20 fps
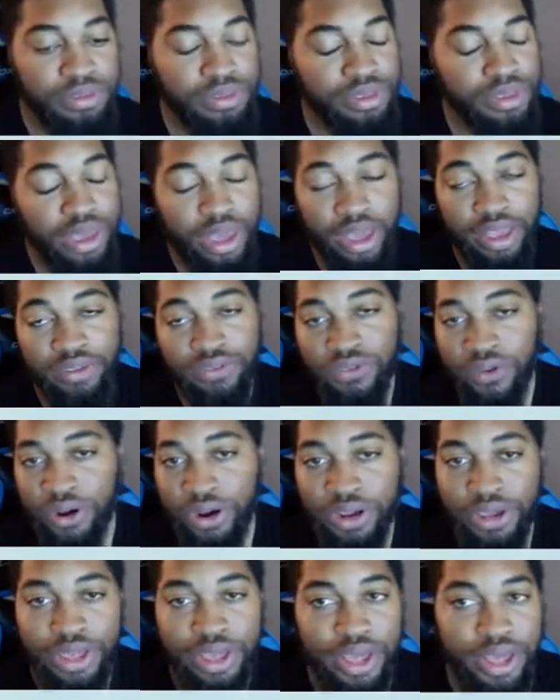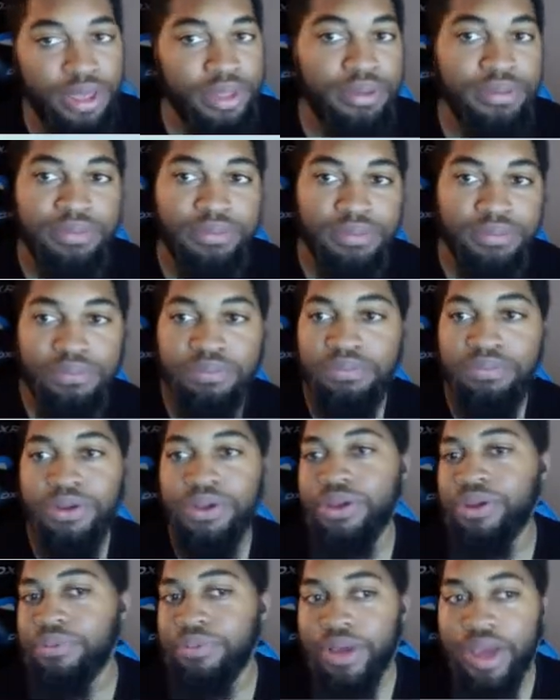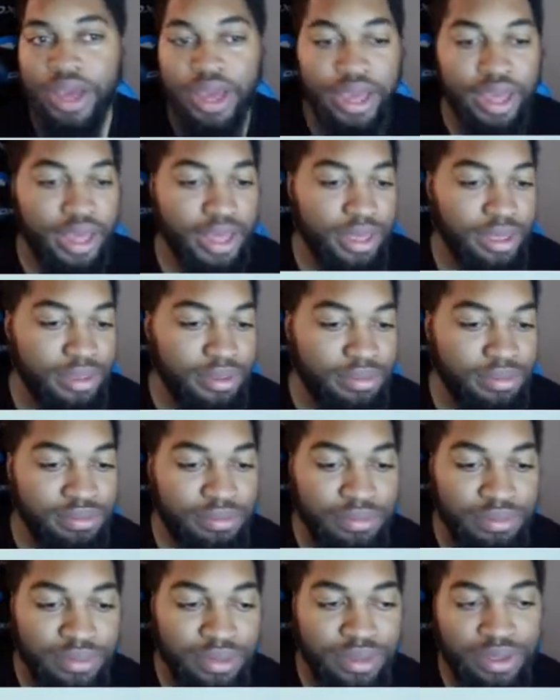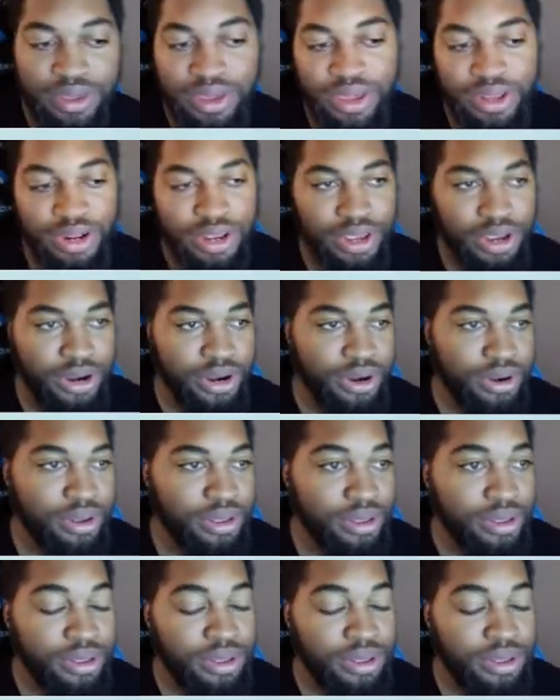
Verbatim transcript: yeah, sorry, you can't bring your bag in here.